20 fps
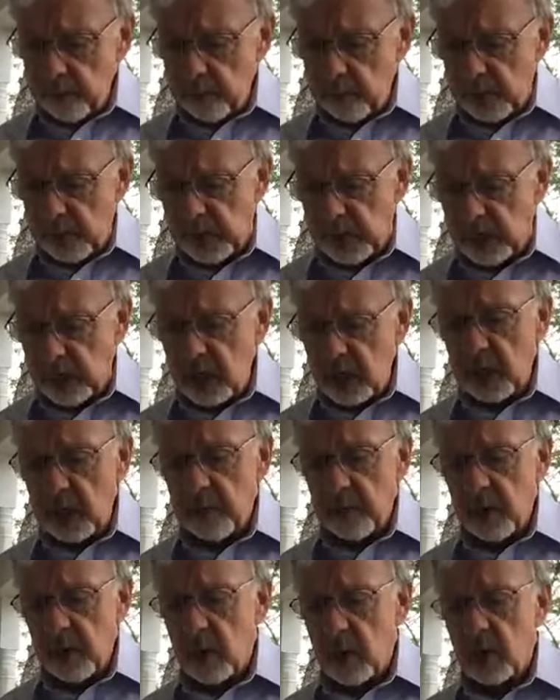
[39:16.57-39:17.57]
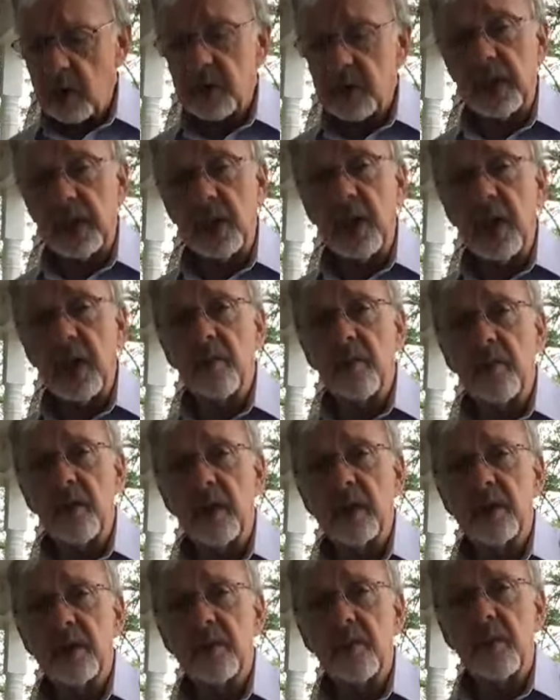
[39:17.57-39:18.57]
But he did it because he loved
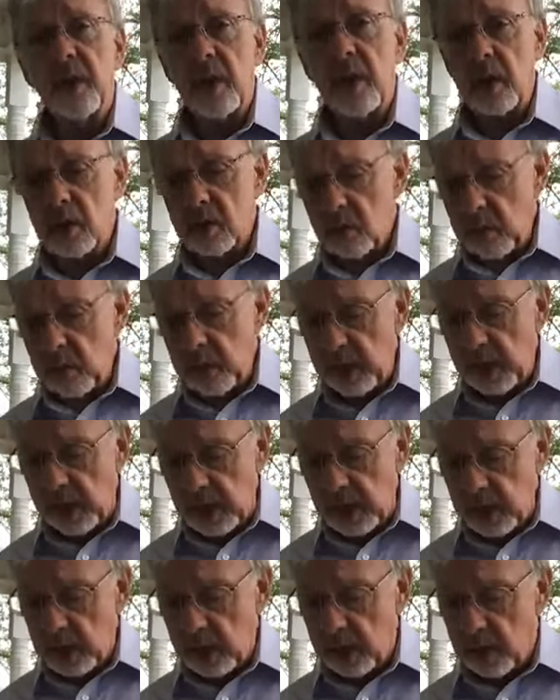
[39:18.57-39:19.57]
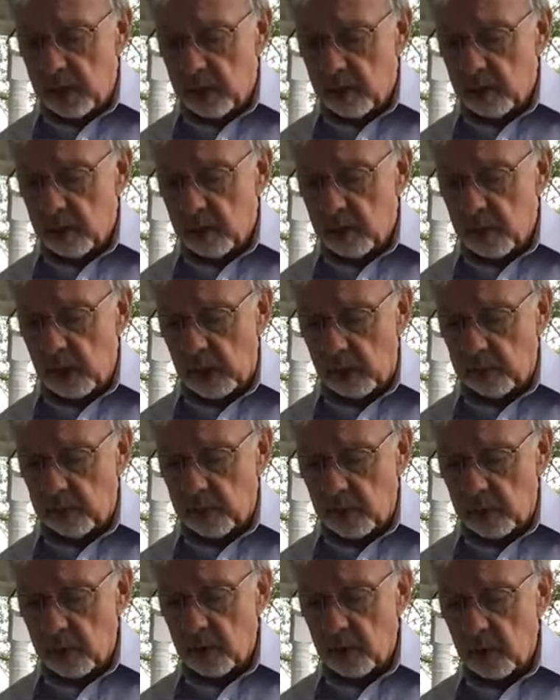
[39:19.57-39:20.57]
us and because we needed
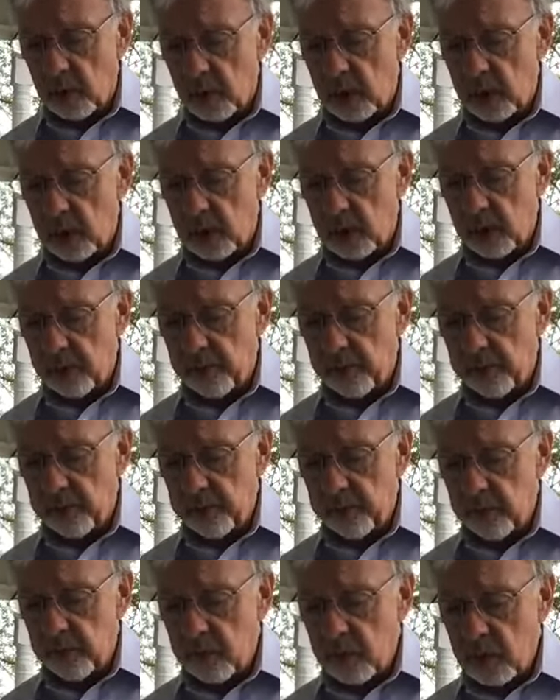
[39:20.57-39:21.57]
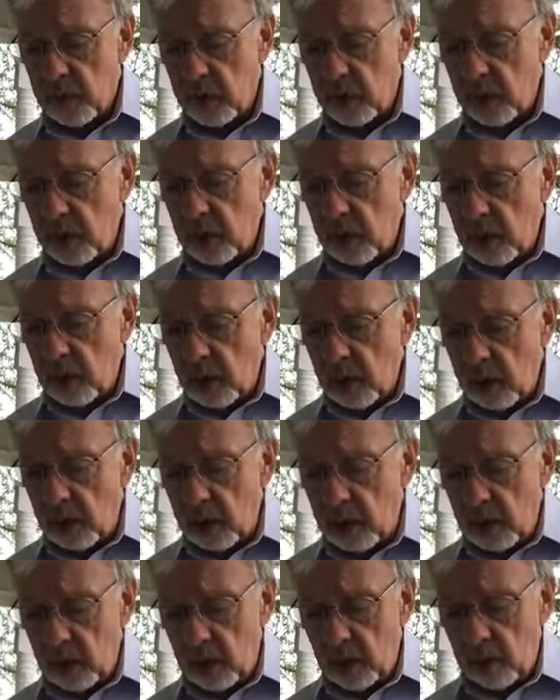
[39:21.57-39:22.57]
him to do it.
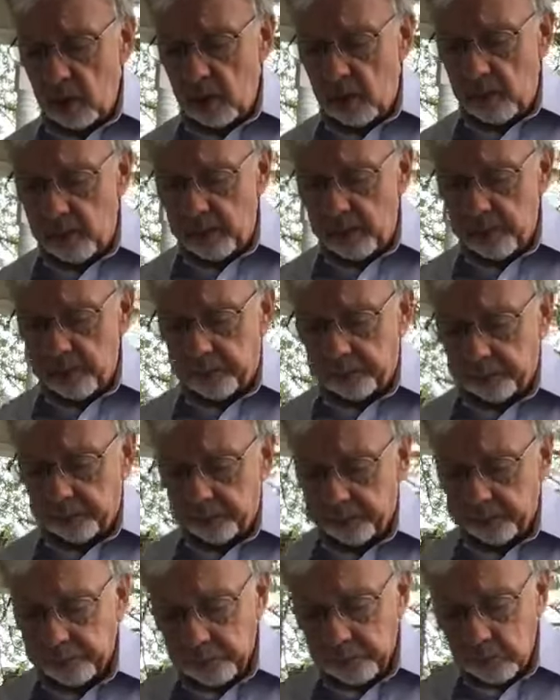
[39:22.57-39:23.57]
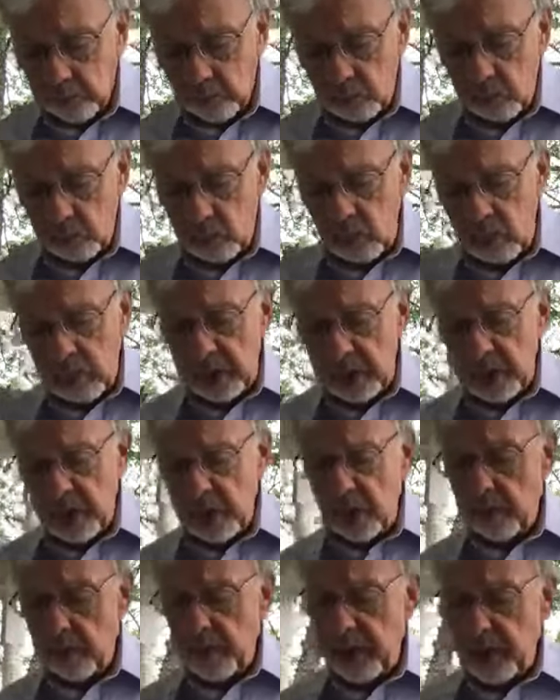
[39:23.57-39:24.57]
You know, you
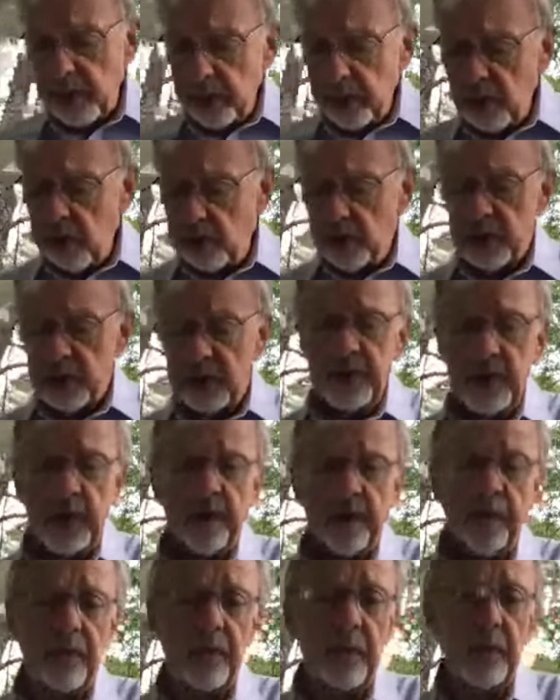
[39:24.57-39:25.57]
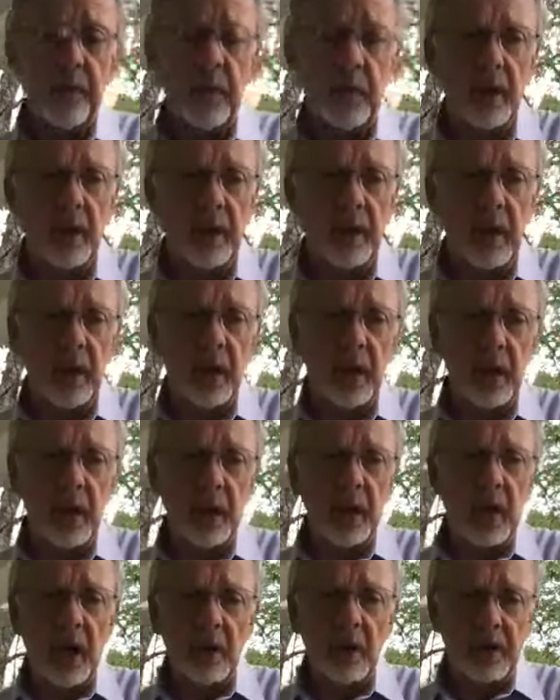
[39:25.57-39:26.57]
think about human suffering
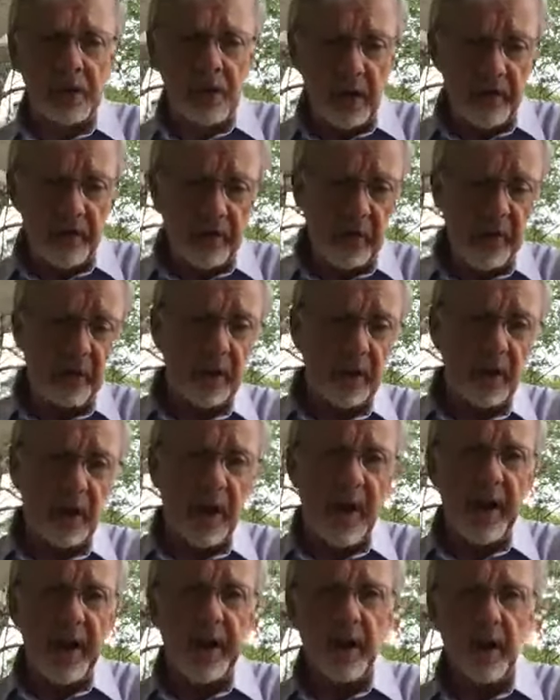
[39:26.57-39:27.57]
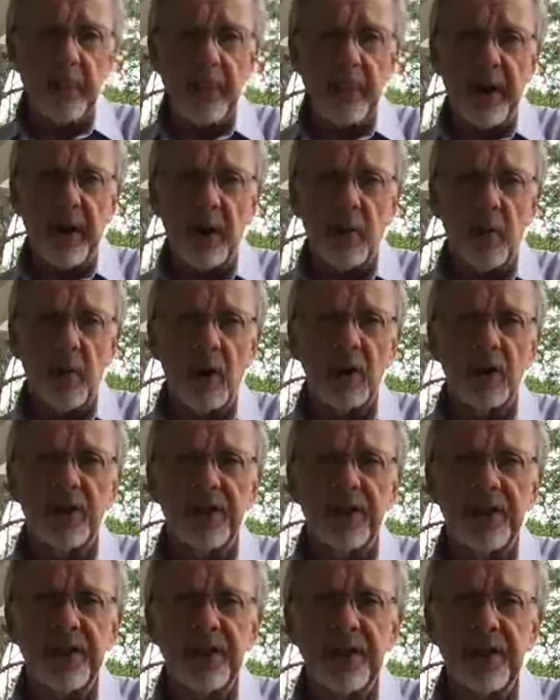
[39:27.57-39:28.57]
again, our suffering is light compared to what
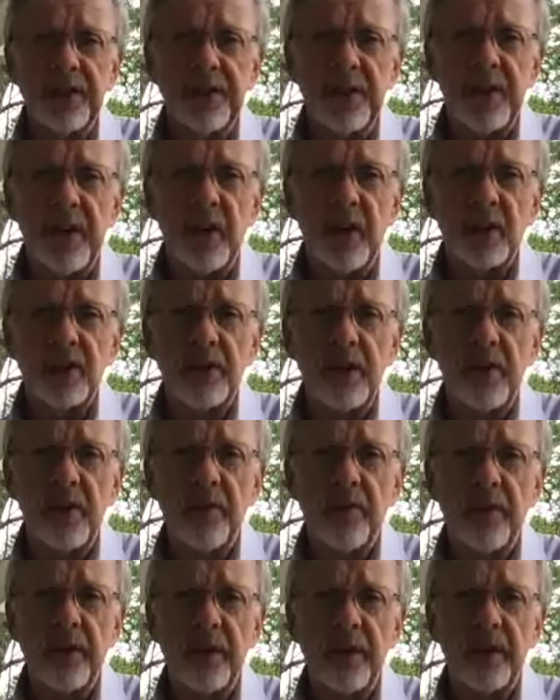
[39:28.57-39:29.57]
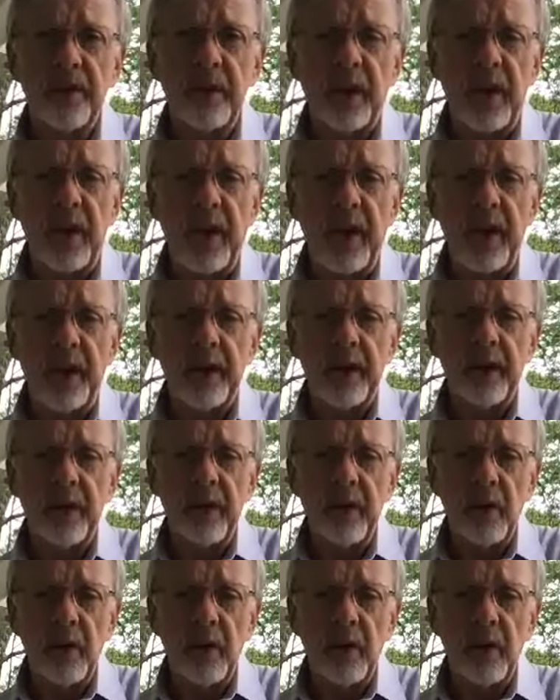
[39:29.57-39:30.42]
Jesus did. Our suffering is light